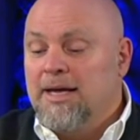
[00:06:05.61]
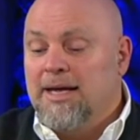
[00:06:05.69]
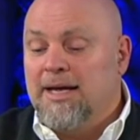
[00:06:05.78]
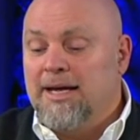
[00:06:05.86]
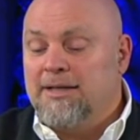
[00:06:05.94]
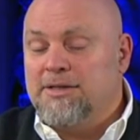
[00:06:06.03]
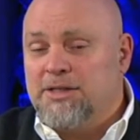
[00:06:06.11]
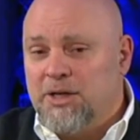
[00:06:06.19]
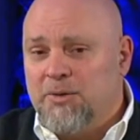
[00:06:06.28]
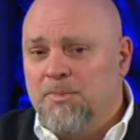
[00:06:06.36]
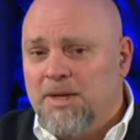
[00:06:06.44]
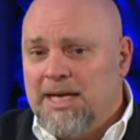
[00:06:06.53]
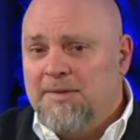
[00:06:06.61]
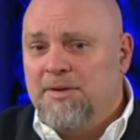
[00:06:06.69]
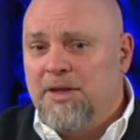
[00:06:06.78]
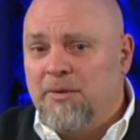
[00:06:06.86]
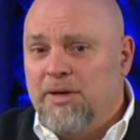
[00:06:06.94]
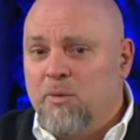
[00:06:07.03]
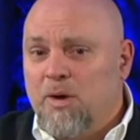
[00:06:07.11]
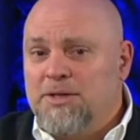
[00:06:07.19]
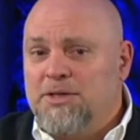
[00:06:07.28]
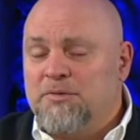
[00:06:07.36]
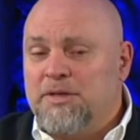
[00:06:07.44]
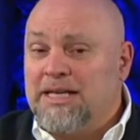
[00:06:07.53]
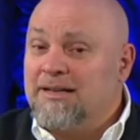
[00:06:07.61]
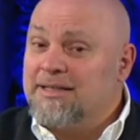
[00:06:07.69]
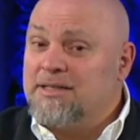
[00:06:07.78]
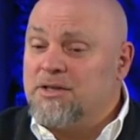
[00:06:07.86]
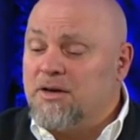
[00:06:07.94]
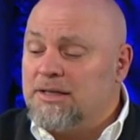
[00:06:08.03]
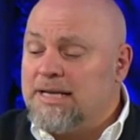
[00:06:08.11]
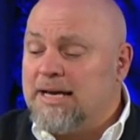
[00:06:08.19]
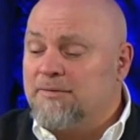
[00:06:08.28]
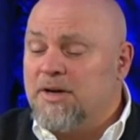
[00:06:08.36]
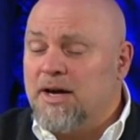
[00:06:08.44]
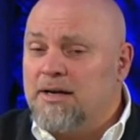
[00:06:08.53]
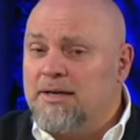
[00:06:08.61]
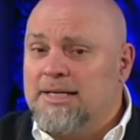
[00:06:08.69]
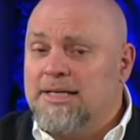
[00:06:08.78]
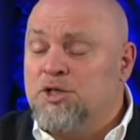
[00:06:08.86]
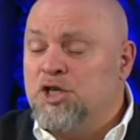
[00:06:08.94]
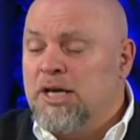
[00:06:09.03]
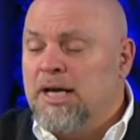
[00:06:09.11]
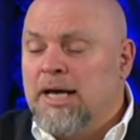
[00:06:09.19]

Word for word: Uh, and so, even though he was over there and saw a lot of carnage,